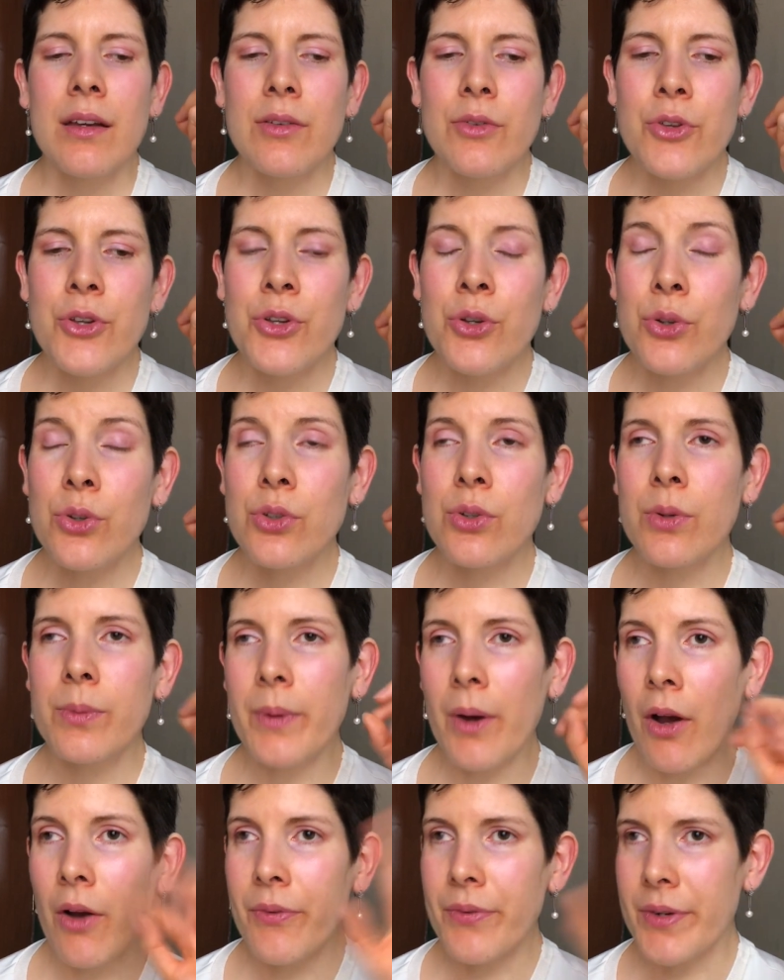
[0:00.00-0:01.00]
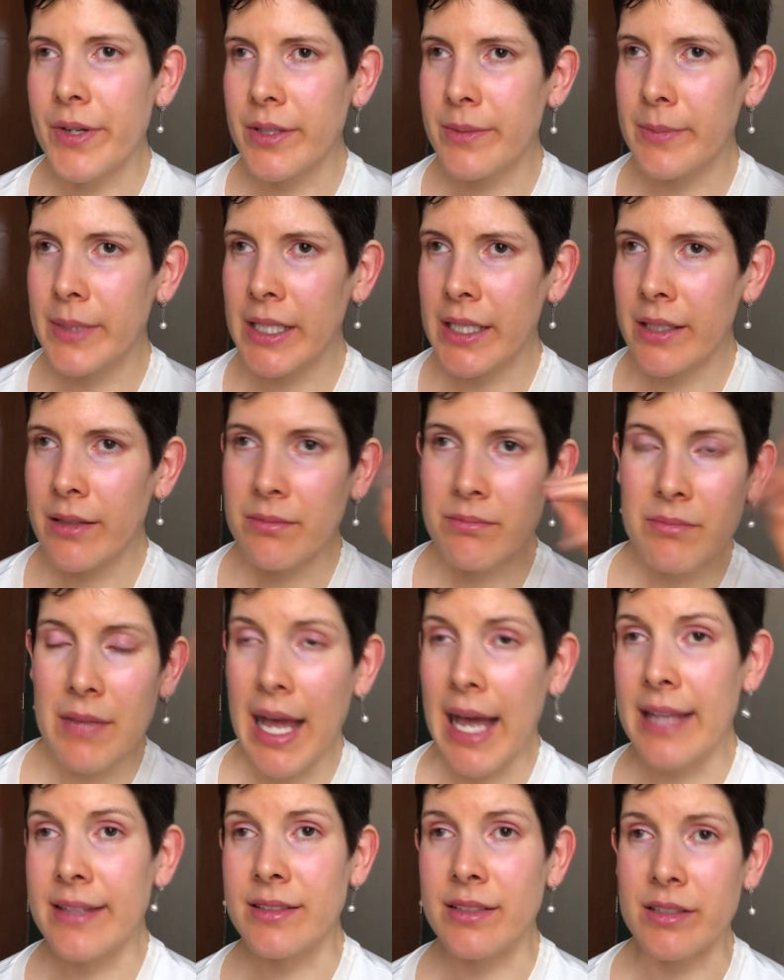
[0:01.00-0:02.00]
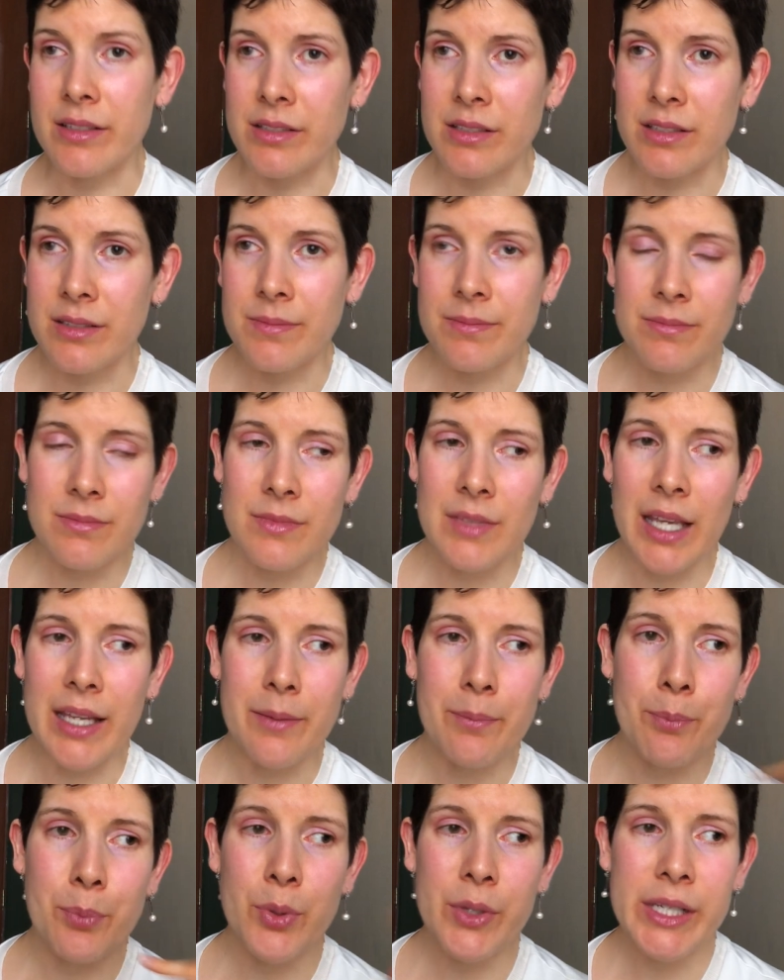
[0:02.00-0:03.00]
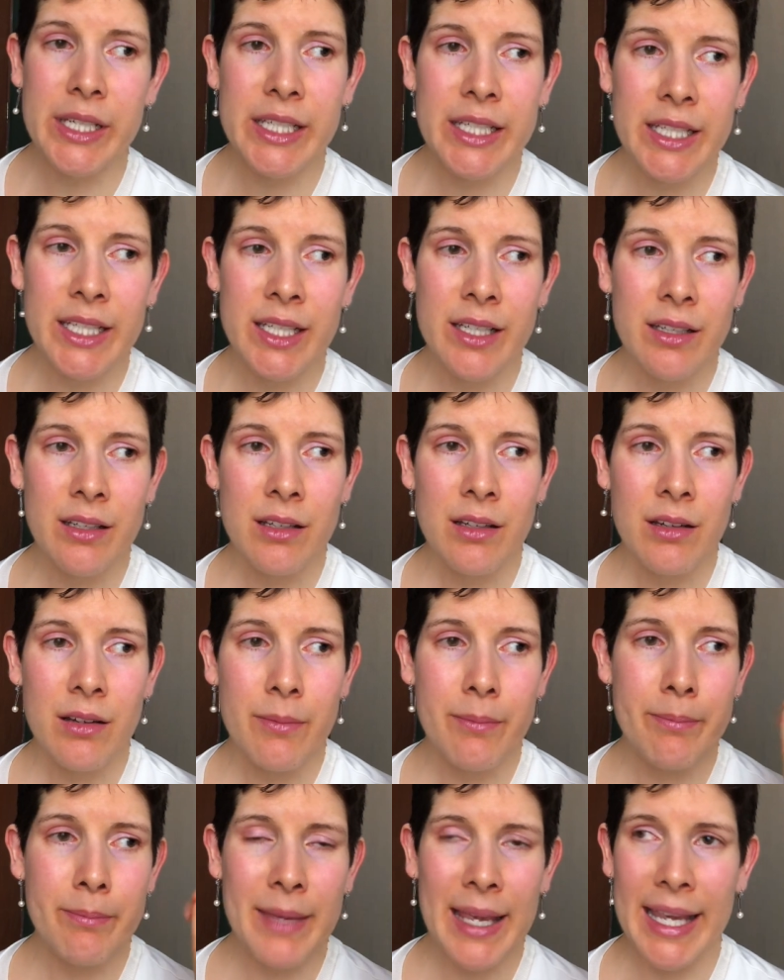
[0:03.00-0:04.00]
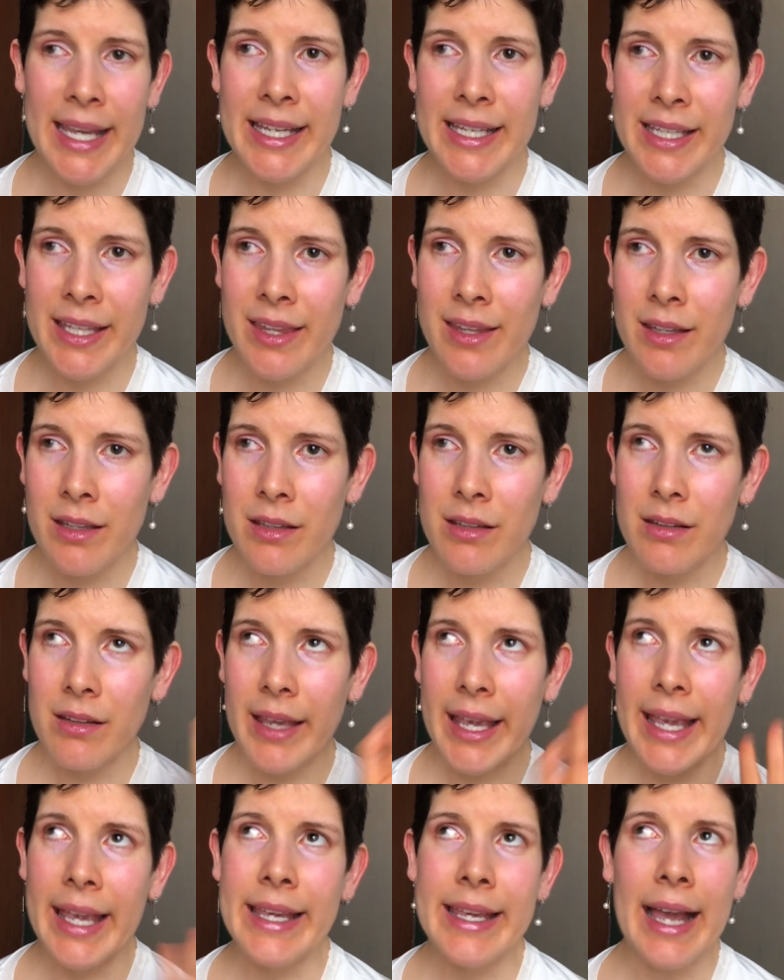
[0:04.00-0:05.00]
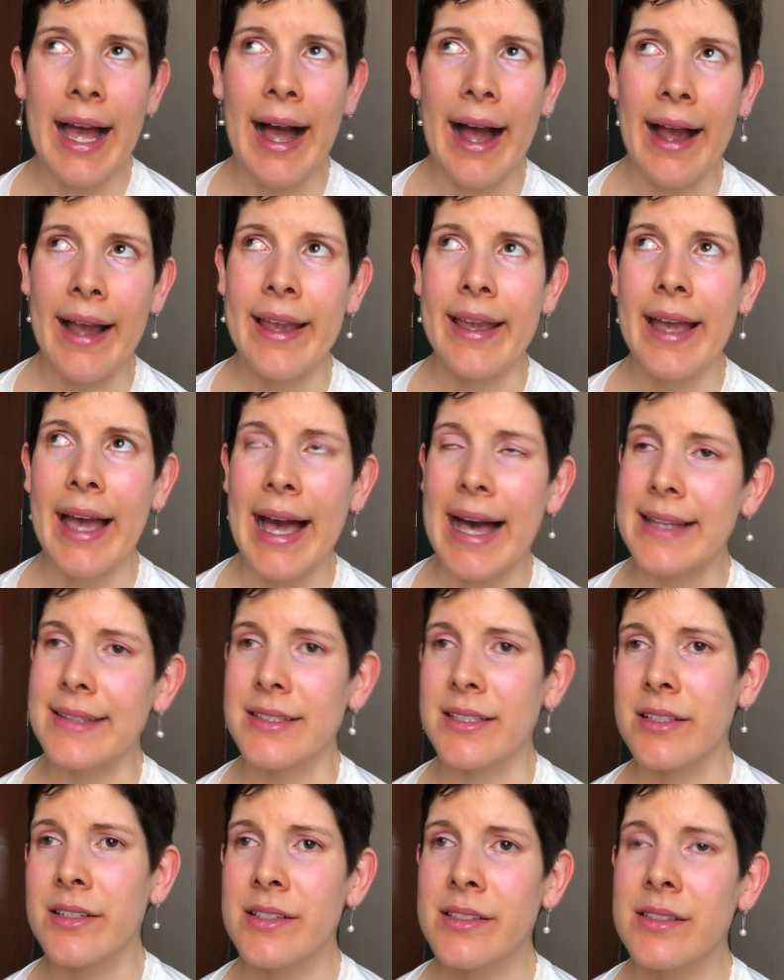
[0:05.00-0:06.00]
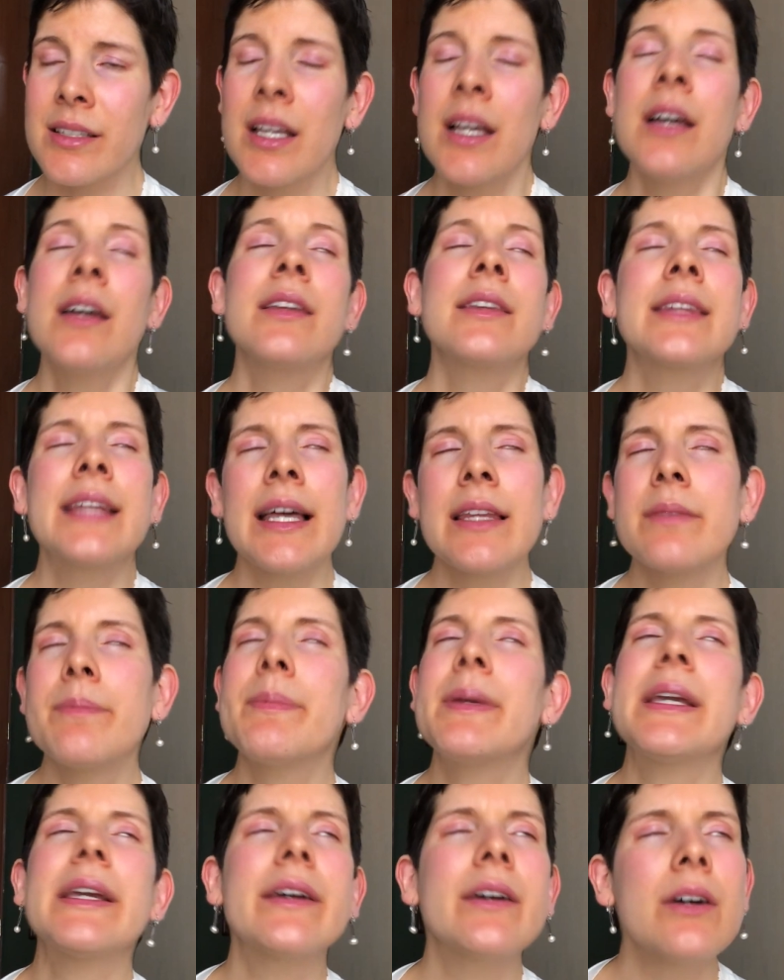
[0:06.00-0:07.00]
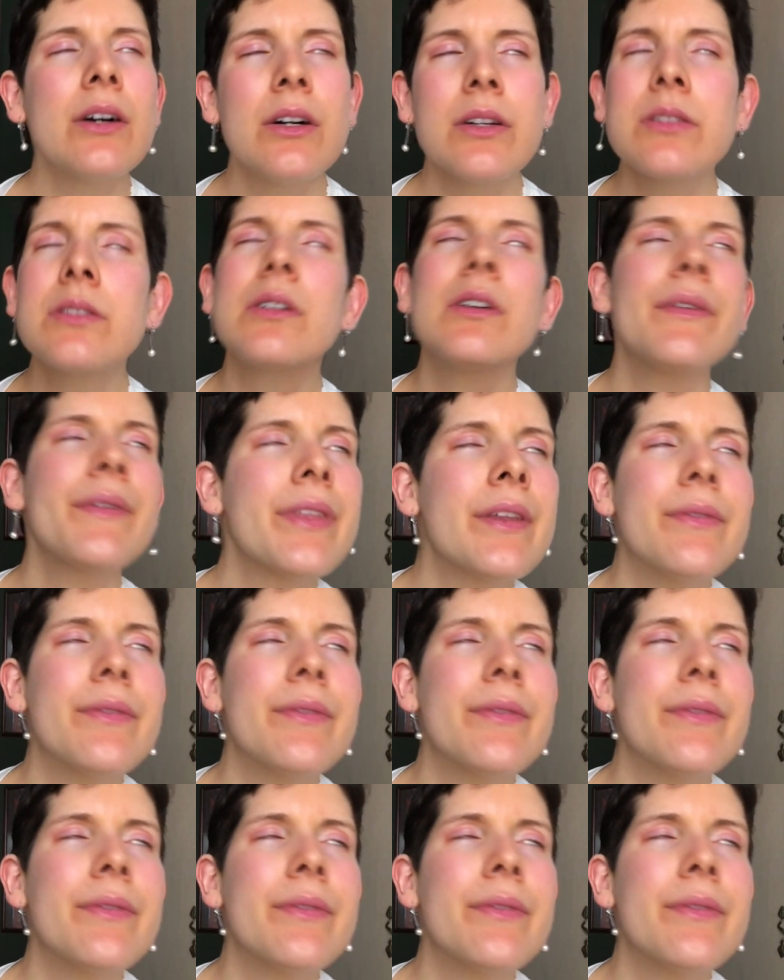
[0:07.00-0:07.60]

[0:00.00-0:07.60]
YouTube offered me answers, like pre-made AI answers, that because of the